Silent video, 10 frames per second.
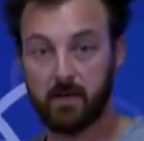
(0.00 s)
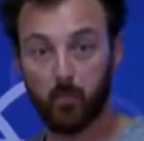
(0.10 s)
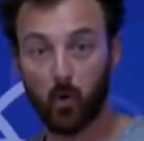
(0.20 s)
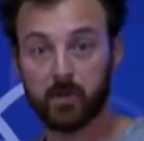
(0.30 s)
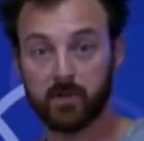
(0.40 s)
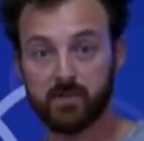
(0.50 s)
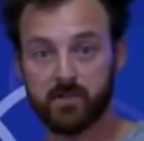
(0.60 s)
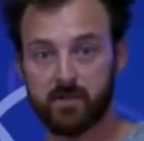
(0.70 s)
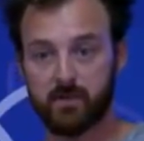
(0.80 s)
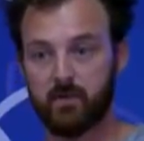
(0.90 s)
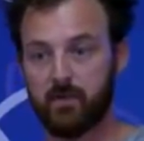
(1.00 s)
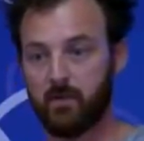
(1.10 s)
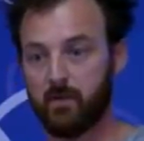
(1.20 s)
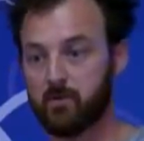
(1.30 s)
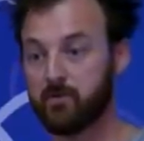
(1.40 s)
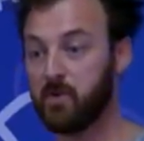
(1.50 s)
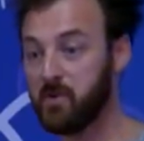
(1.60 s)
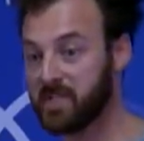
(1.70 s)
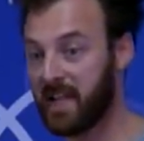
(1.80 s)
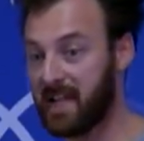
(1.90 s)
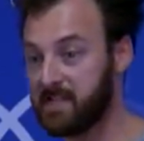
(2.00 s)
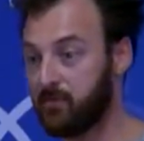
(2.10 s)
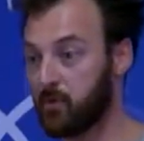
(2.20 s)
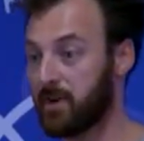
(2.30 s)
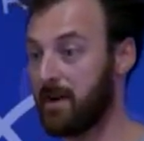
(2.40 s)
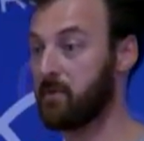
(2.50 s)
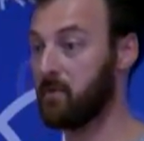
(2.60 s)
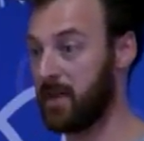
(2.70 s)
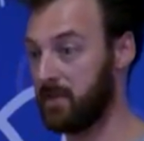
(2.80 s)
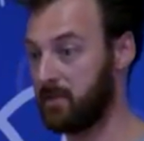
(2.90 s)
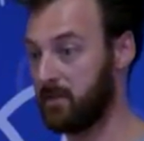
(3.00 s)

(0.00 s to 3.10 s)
important sort of use case for GraphQL.